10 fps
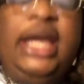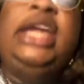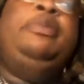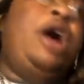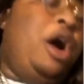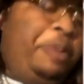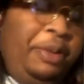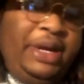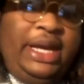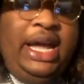He brought
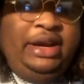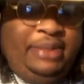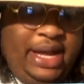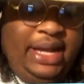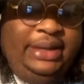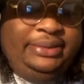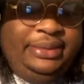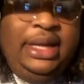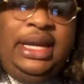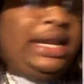people together, man.
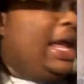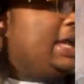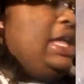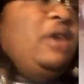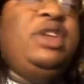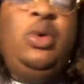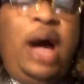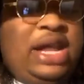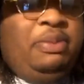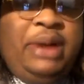They ain't gonna be
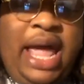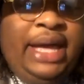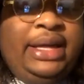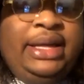white or black.